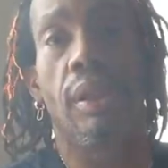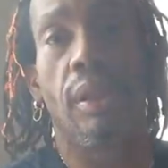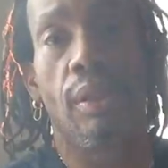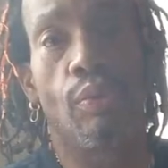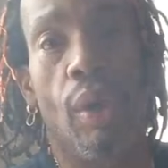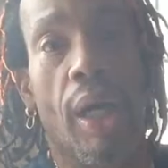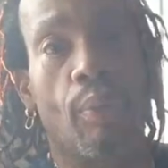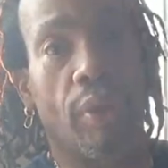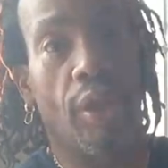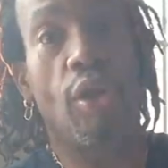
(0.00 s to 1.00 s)

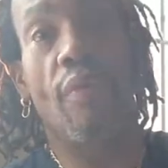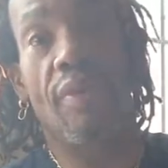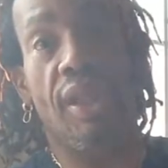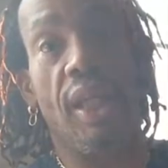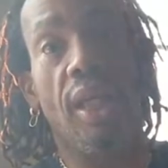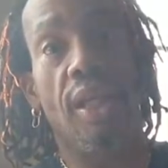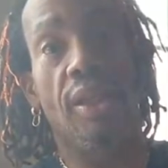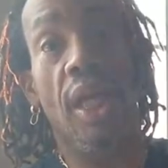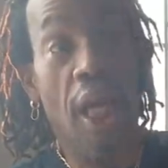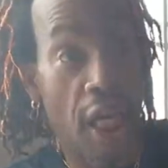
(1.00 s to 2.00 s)
What the universe is,
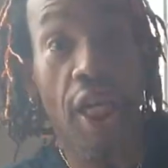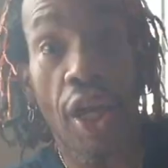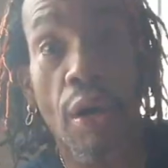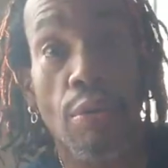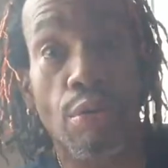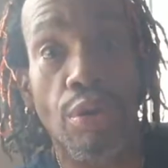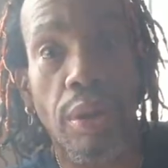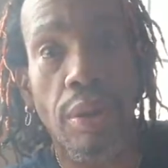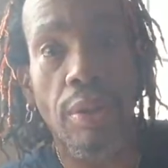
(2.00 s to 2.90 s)
he knows.